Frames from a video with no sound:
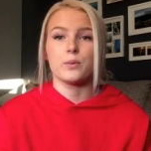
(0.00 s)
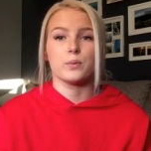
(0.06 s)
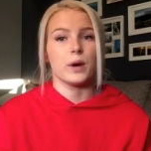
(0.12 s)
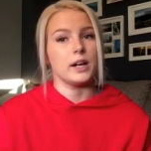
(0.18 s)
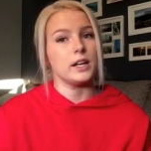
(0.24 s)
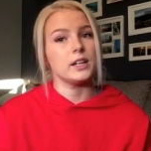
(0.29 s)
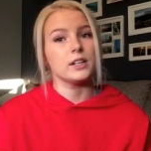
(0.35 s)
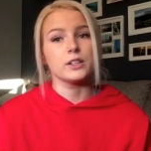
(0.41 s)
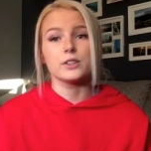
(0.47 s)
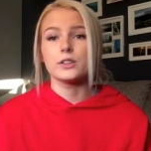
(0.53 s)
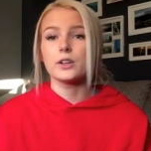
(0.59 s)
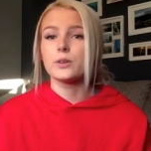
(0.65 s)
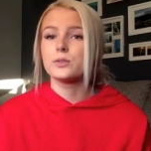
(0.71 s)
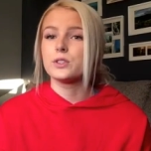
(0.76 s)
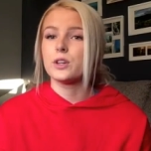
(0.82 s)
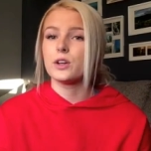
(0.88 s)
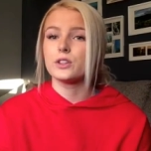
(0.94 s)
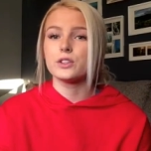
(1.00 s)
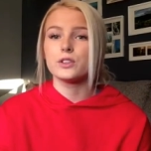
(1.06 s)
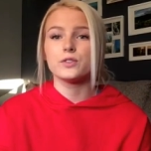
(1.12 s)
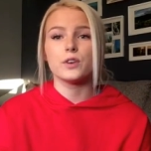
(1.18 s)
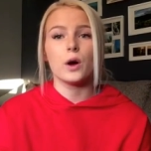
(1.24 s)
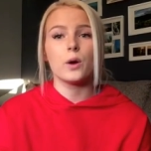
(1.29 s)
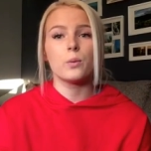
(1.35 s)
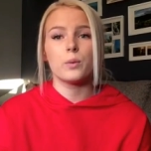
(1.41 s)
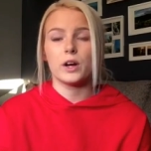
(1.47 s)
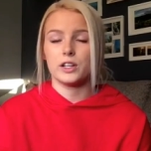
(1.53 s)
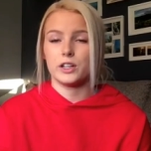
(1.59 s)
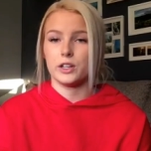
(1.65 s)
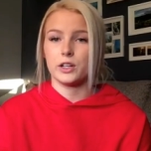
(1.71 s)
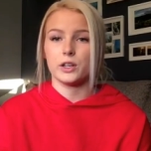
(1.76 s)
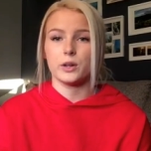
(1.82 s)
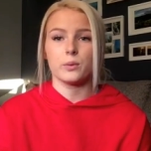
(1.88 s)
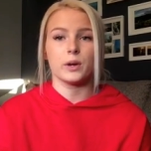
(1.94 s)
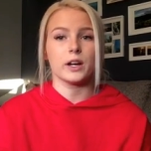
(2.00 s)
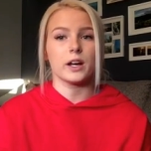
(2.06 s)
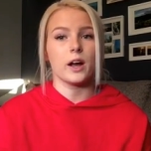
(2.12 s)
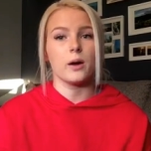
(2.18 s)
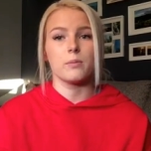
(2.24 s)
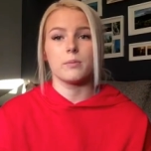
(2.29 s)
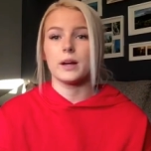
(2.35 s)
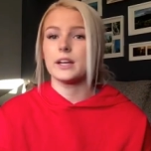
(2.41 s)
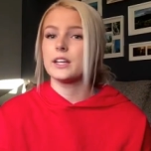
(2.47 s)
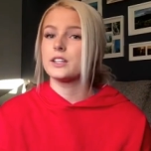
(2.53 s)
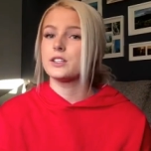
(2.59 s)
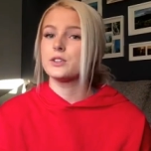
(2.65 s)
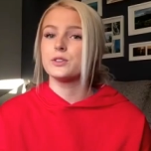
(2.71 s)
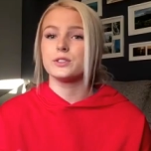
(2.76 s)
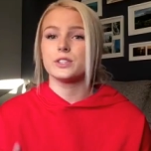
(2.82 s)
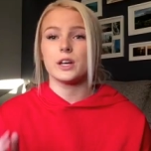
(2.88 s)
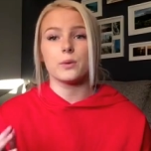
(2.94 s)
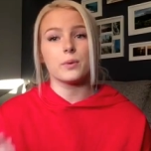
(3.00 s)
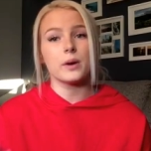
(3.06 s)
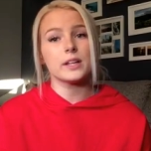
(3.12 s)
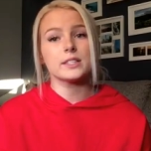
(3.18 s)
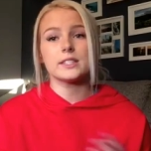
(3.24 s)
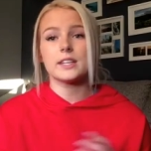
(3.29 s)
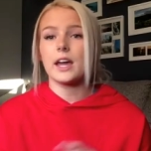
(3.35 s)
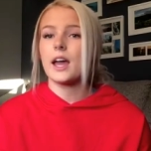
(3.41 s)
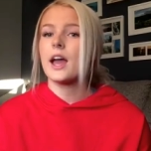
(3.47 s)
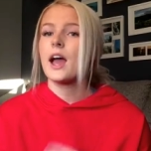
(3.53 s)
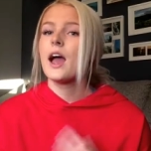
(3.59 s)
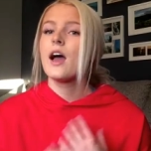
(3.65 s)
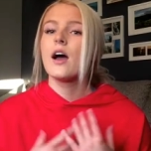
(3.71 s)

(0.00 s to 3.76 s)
Write it in your notes on your phone, what you're going to work out Monday, Tuesday, Wednesday,